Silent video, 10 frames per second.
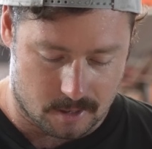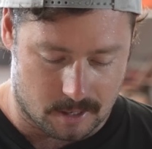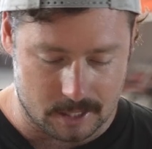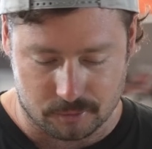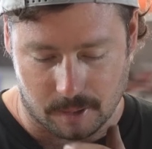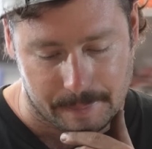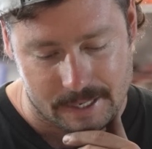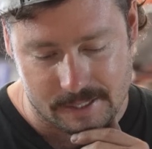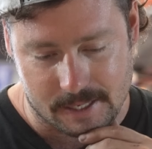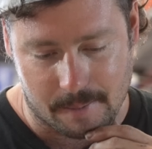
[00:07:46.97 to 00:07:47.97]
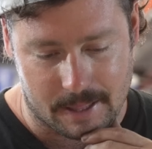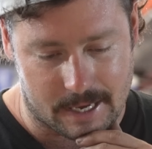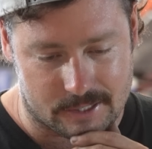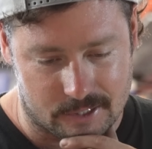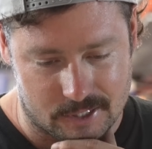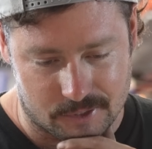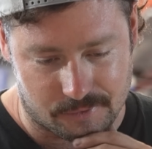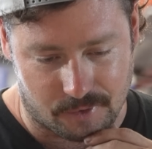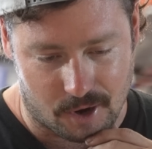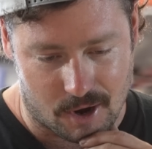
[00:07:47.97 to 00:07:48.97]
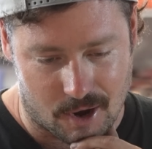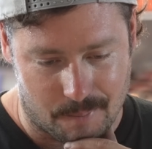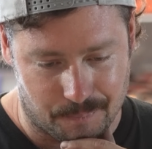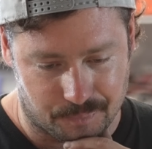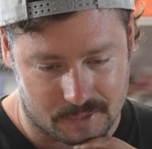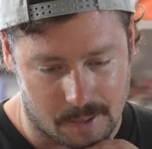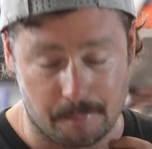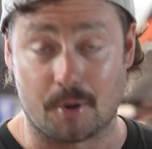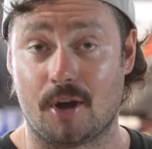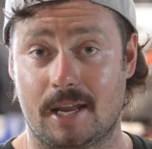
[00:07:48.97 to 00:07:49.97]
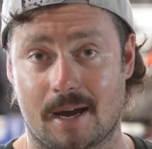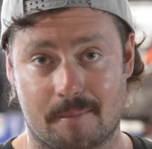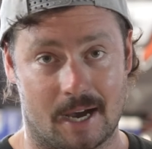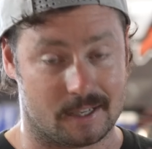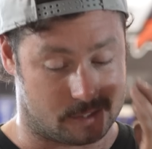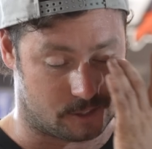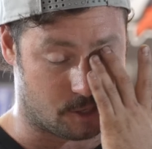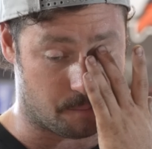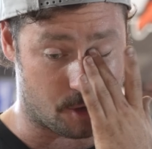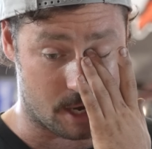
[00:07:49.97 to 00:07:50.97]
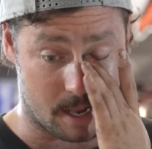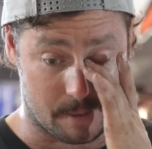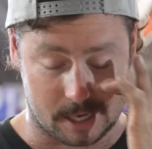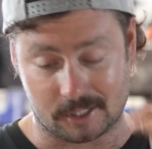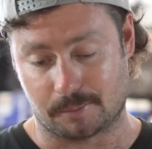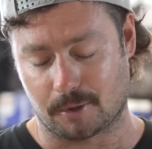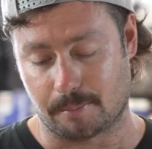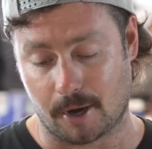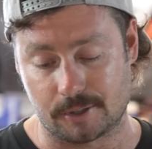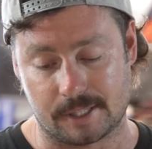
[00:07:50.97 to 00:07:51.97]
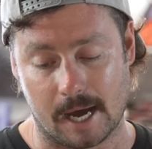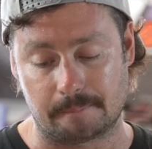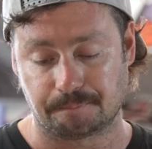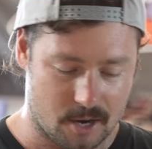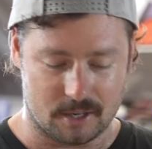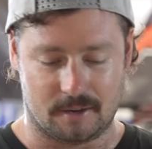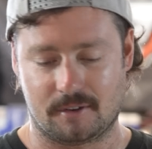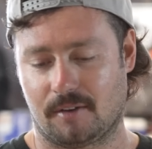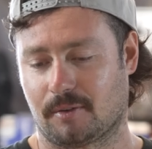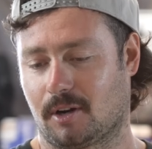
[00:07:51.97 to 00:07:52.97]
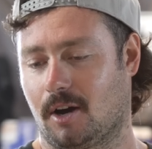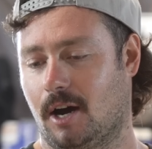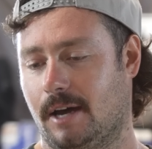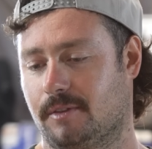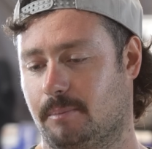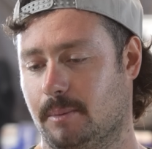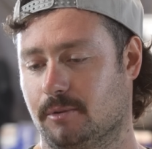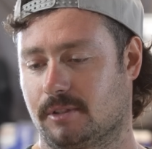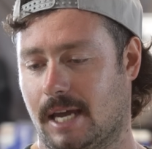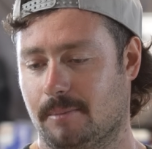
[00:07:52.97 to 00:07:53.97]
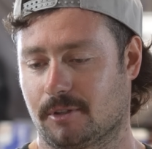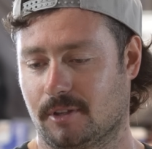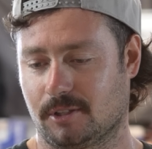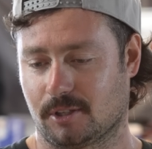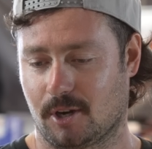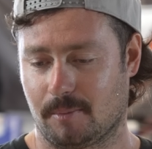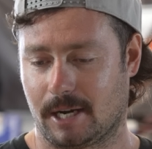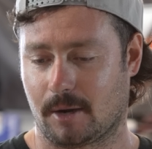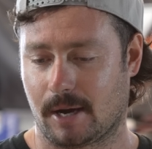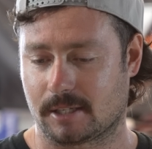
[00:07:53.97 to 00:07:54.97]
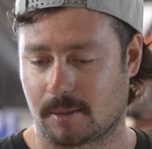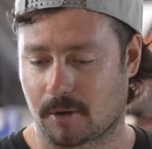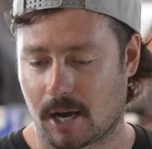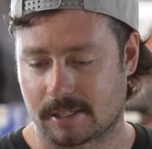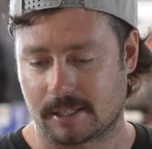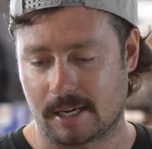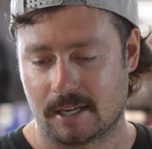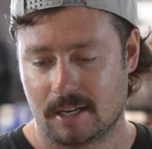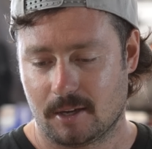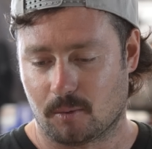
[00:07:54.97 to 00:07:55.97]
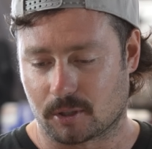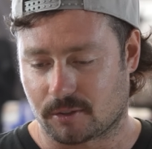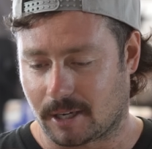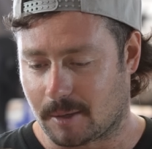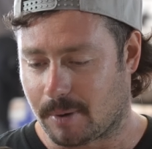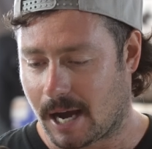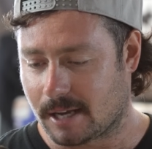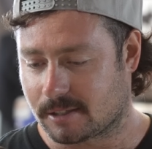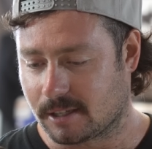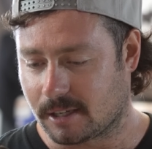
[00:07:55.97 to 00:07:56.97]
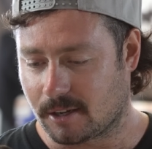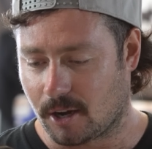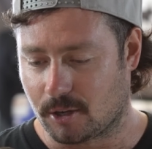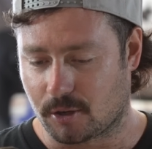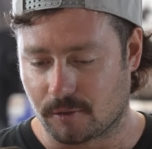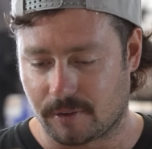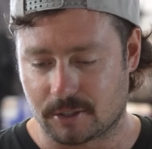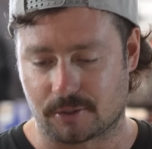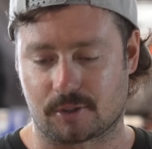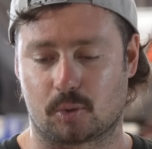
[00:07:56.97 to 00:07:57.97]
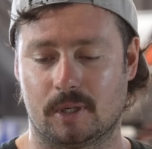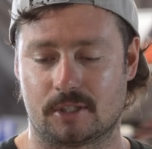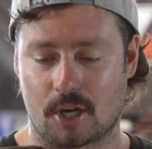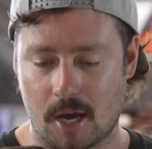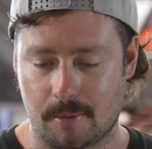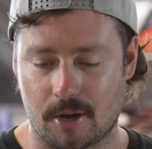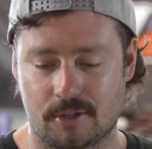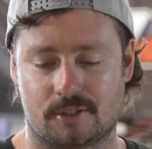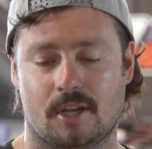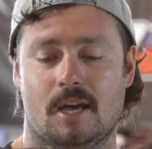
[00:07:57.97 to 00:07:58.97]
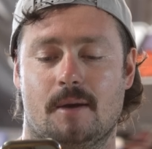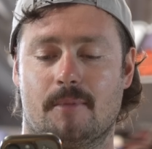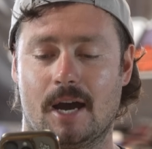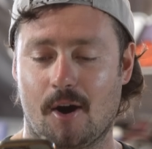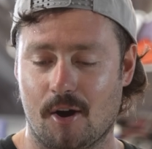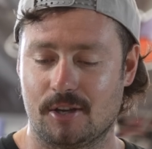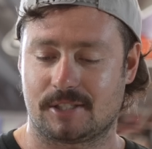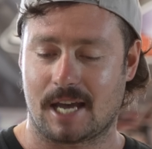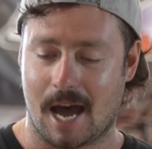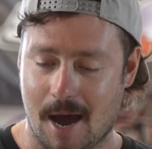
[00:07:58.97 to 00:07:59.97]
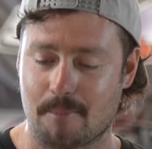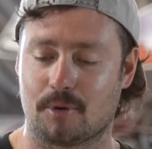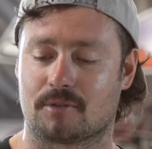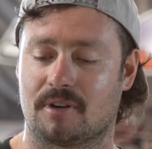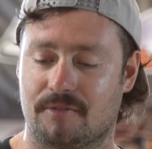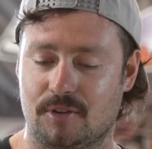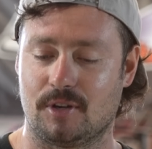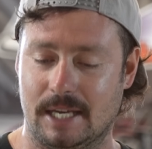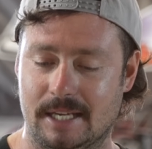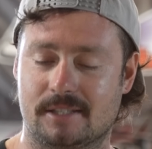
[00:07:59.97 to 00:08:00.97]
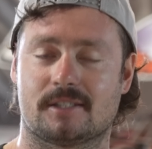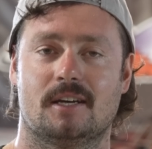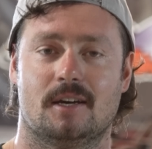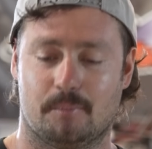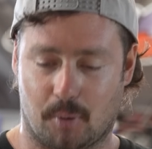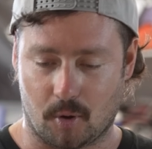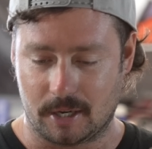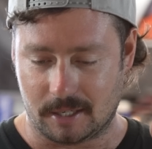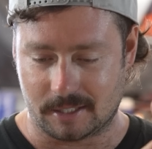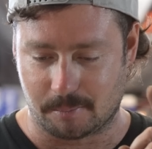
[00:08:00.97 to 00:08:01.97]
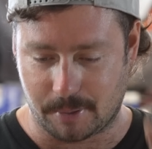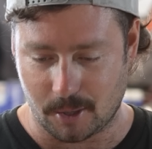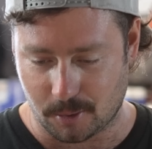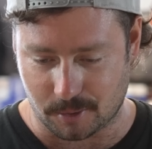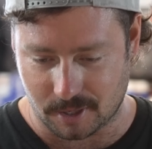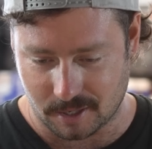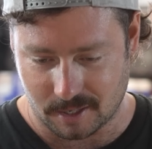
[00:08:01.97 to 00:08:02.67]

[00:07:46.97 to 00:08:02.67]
Let's rip into some of these. So this is from Burnout Masters. So Burnout Masters put a post up. I don't even know if I'm gonna hide the people's names on this or not, but anyway, some guy said, walk directly past it, only cool features are twin turbos. My honest, humble review is pointless build.